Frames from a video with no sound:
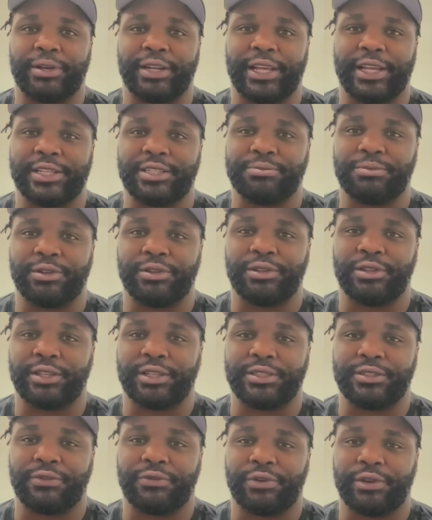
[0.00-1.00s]
Might have had some other
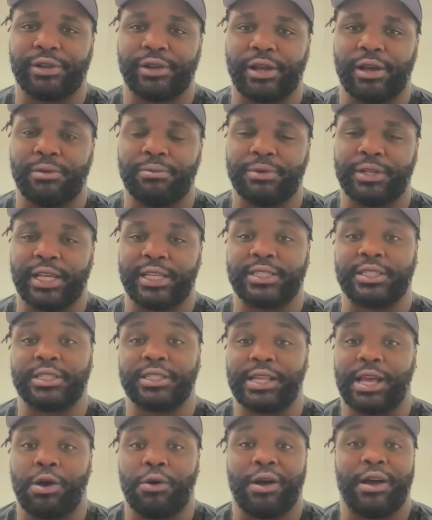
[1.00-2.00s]
things to figure out, but that's
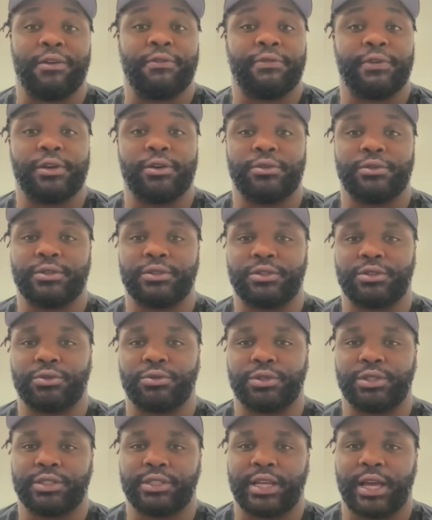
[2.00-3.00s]
just how I felt, and so
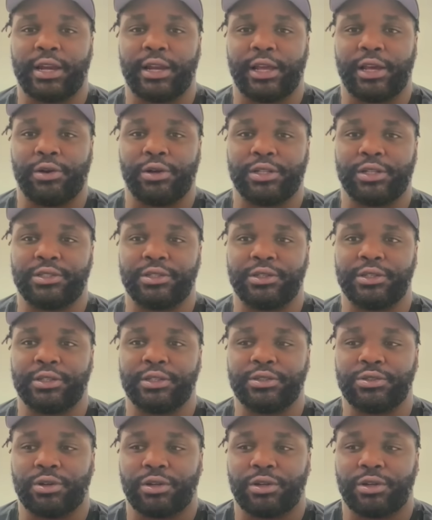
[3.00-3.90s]
it was just kind of how I took it.